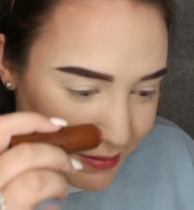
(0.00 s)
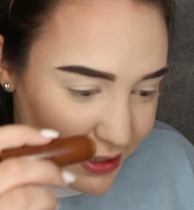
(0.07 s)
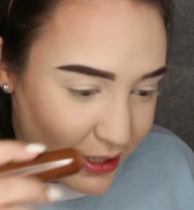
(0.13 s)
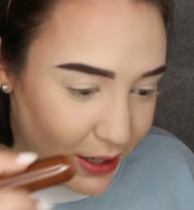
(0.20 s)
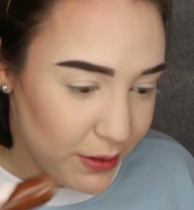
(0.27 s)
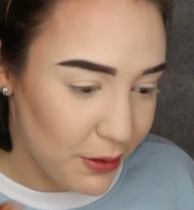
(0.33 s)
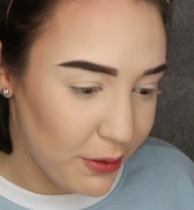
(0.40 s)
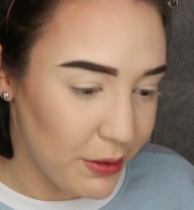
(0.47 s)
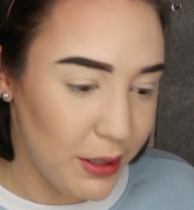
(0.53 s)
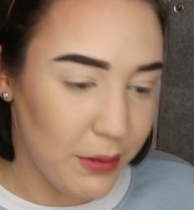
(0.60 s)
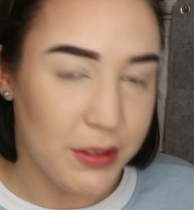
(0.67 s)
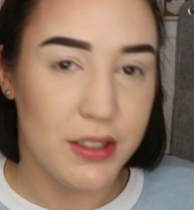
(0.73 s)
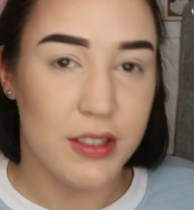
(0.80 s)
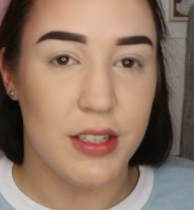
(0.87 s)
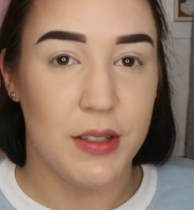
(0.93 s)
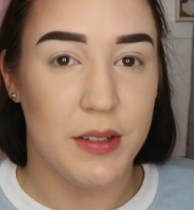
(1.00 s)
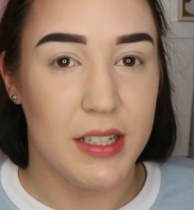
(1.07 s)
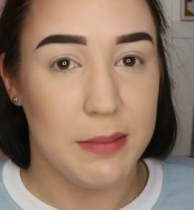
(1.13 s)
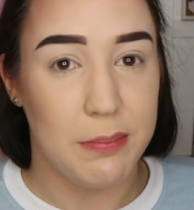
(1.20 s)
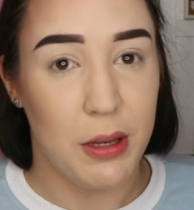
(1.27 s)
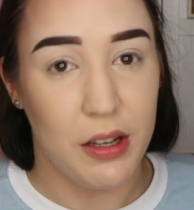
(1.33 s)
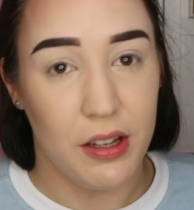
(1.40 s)
So all you want to do
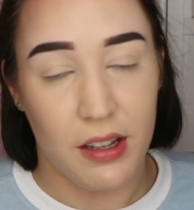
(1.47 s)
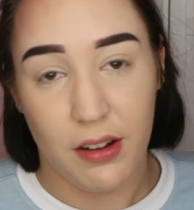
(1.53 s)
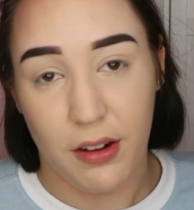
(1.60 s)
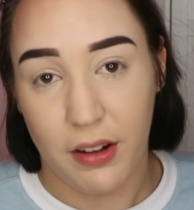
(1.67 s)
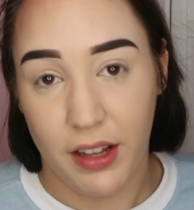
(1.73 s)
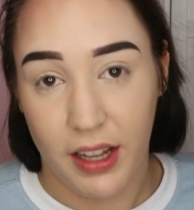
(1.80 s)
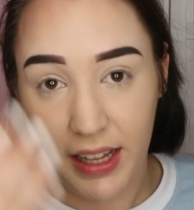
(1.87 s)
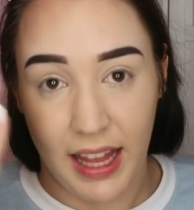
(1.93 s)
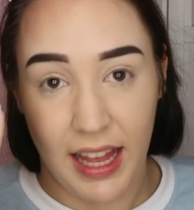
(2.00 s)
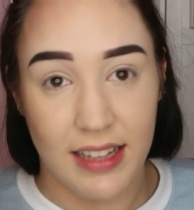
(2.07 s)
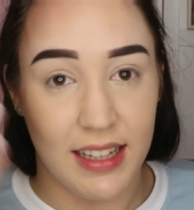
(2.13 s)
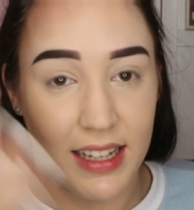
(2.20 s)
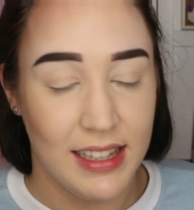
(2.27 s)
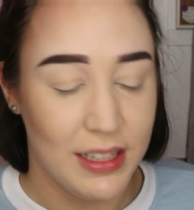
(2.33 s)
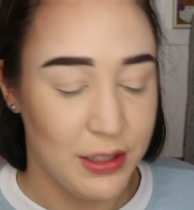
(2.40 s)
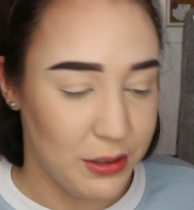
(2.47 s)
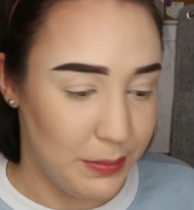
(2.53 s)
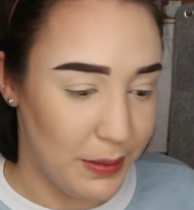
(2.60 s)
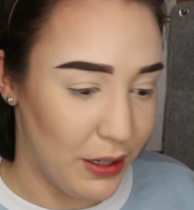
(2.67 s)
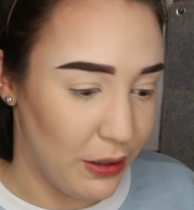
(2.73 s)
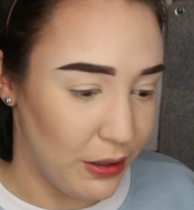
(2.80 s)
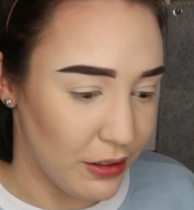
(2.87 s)
is put, again, a little
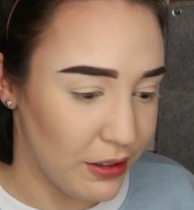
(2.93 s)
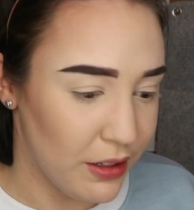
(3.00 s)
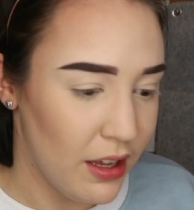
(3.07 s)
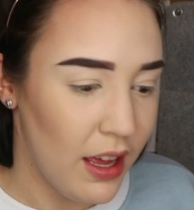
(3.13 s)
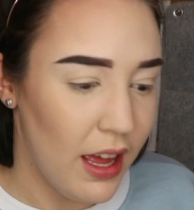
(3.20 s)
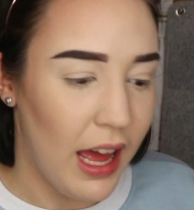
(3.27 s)
bit on,